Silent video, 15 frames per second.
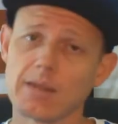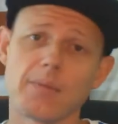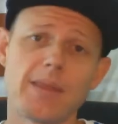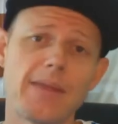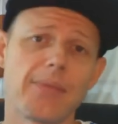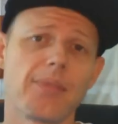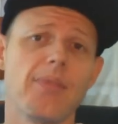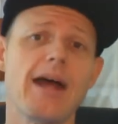
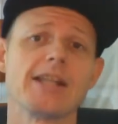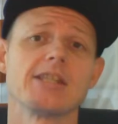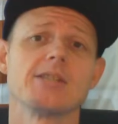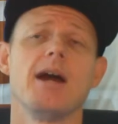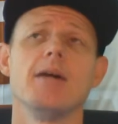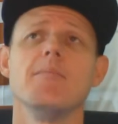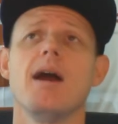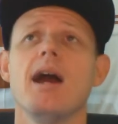That's
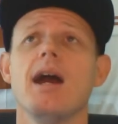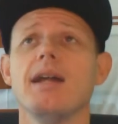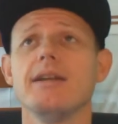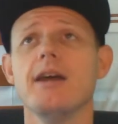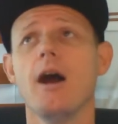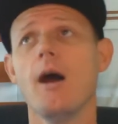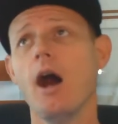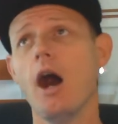my
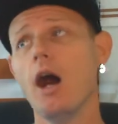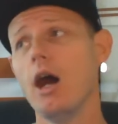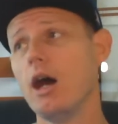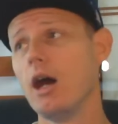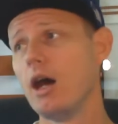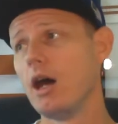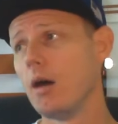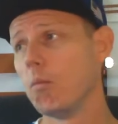mind.
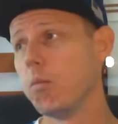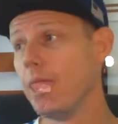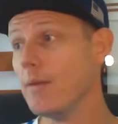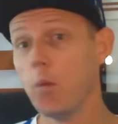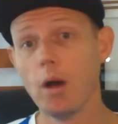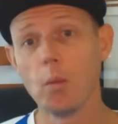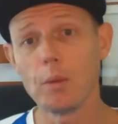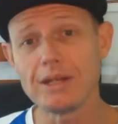And
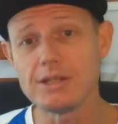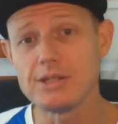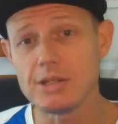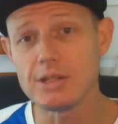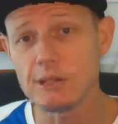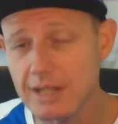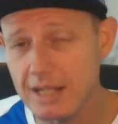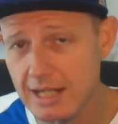what we
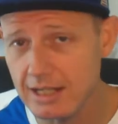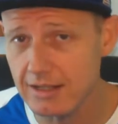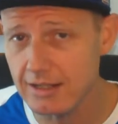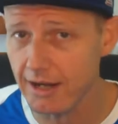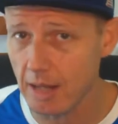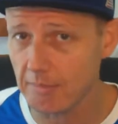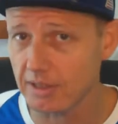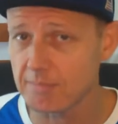do need,
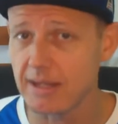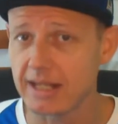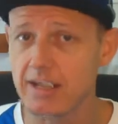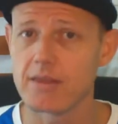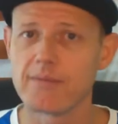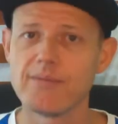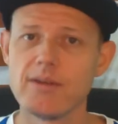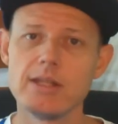and I'm going to make
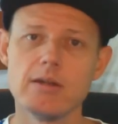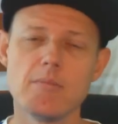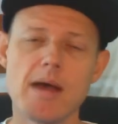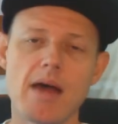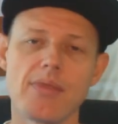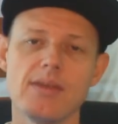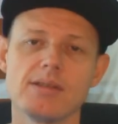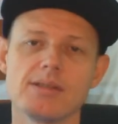another video
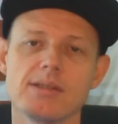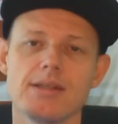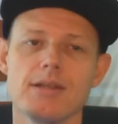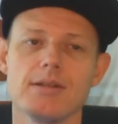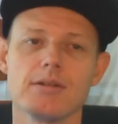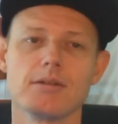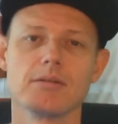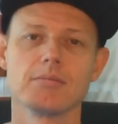about this
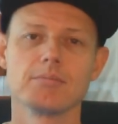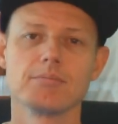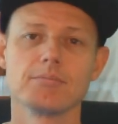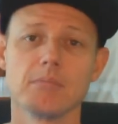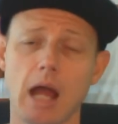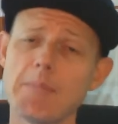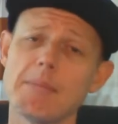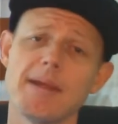here.
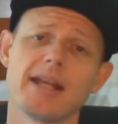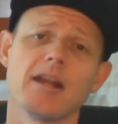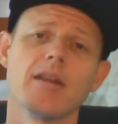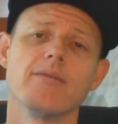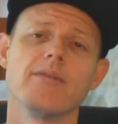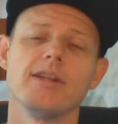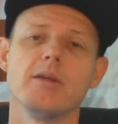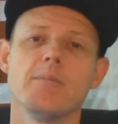I'm going to make
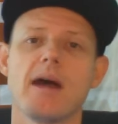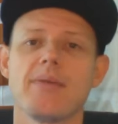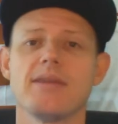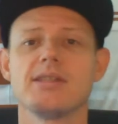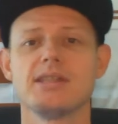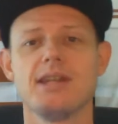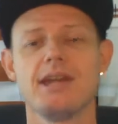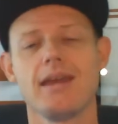another video about
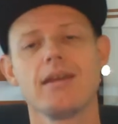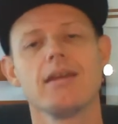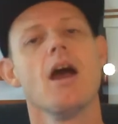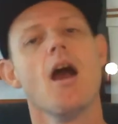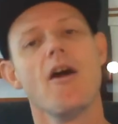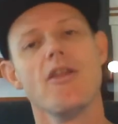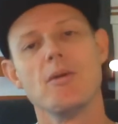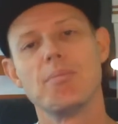this today.
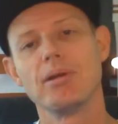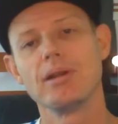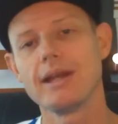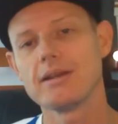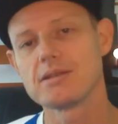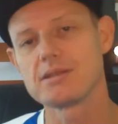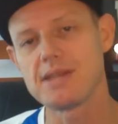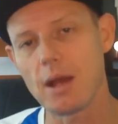The
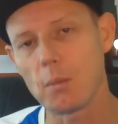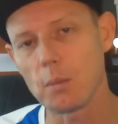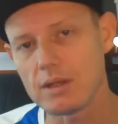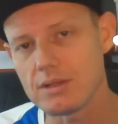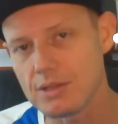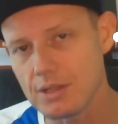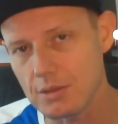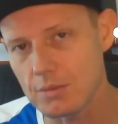players that we
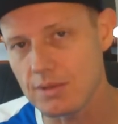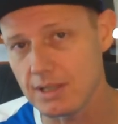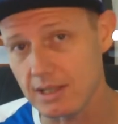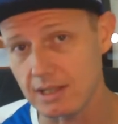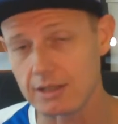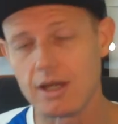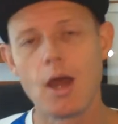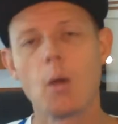do
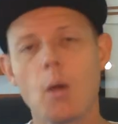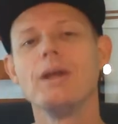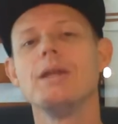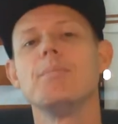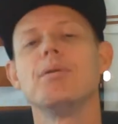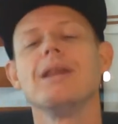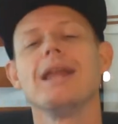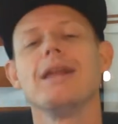need. We
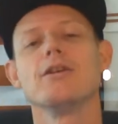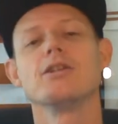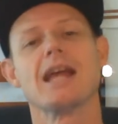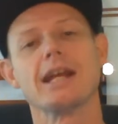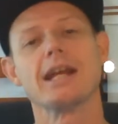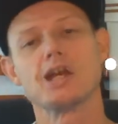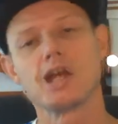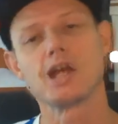need players
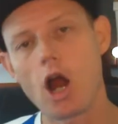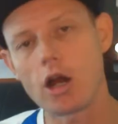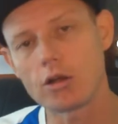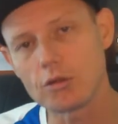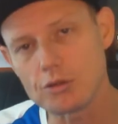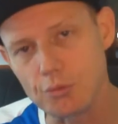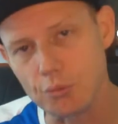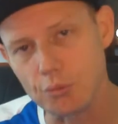like
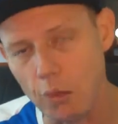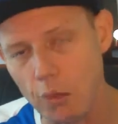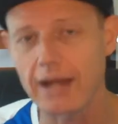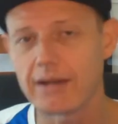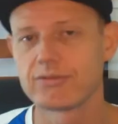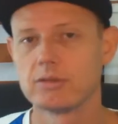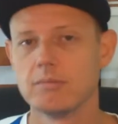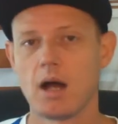Charles Wright
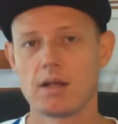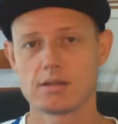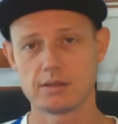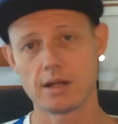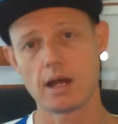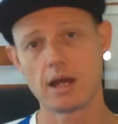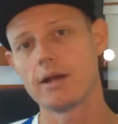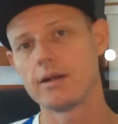from Austin
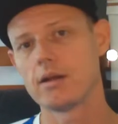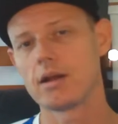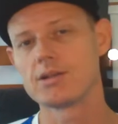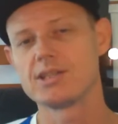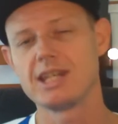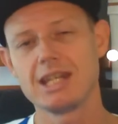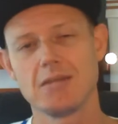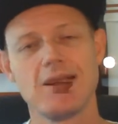High on our
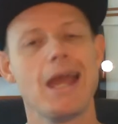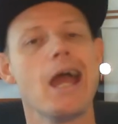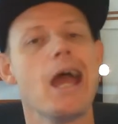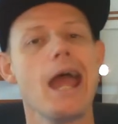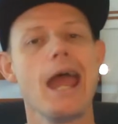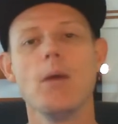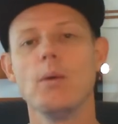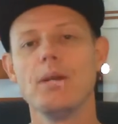team.
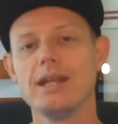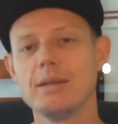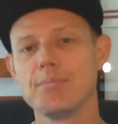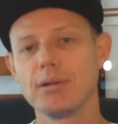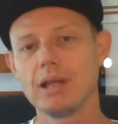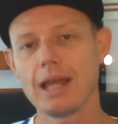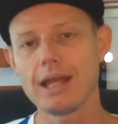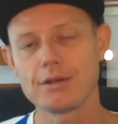And we need
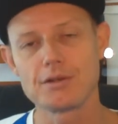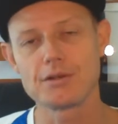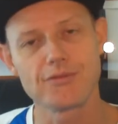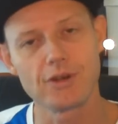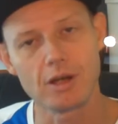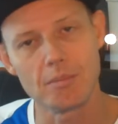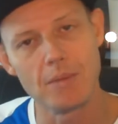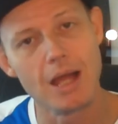players
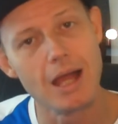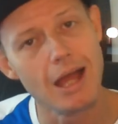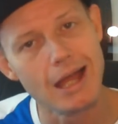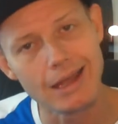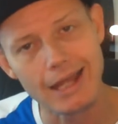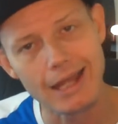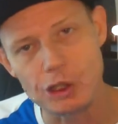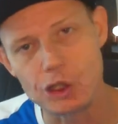from
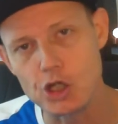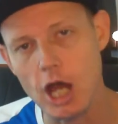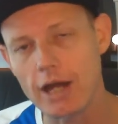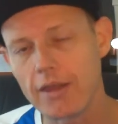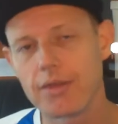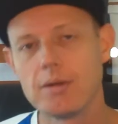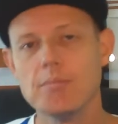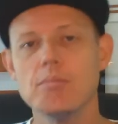like
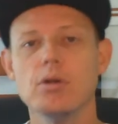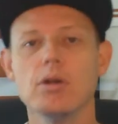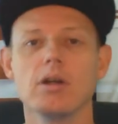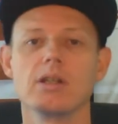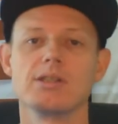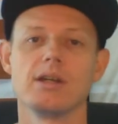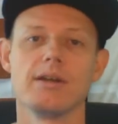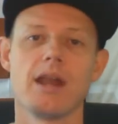Jonathan
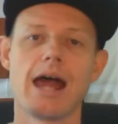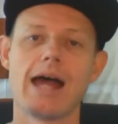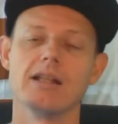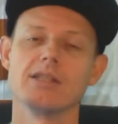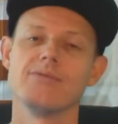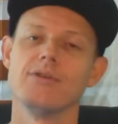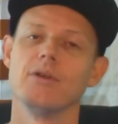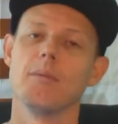Brooks on
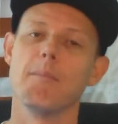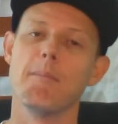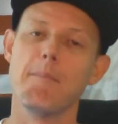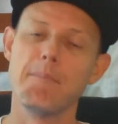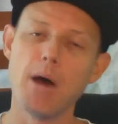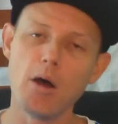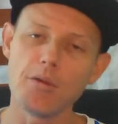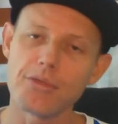Hallettsville.
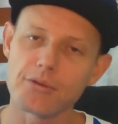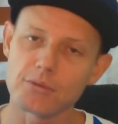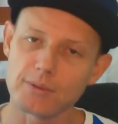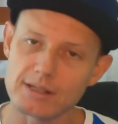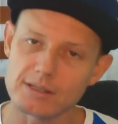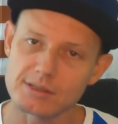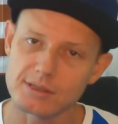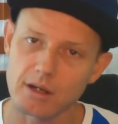Both
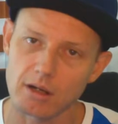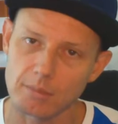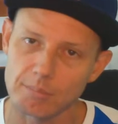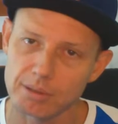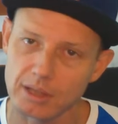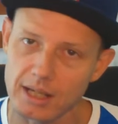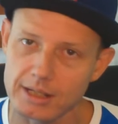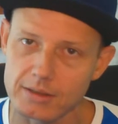3-star
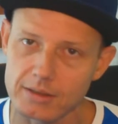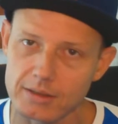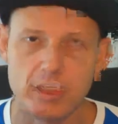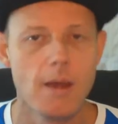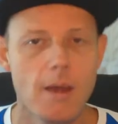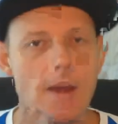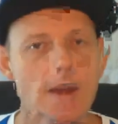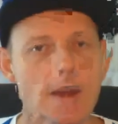players.
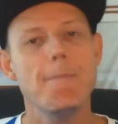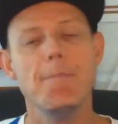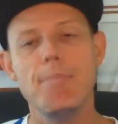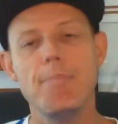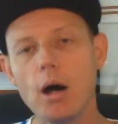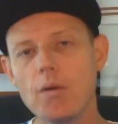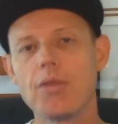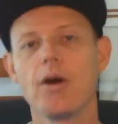
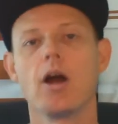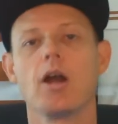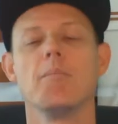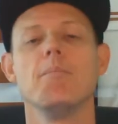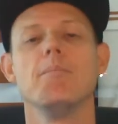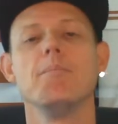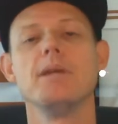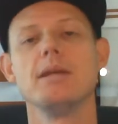Both are
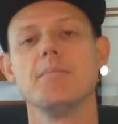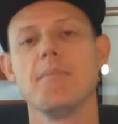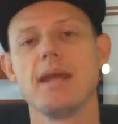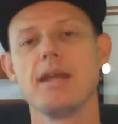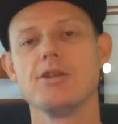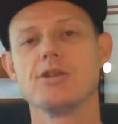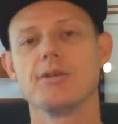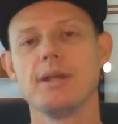being
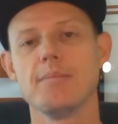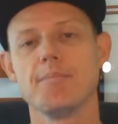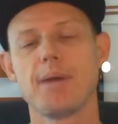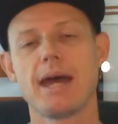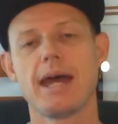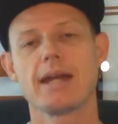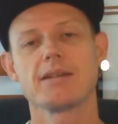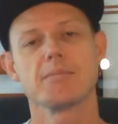major
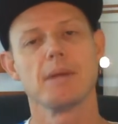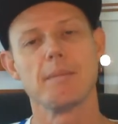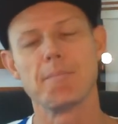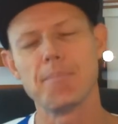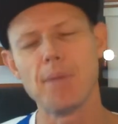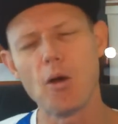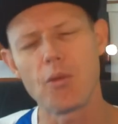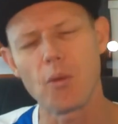impact, but
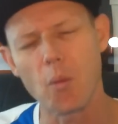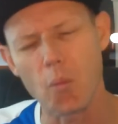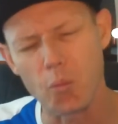both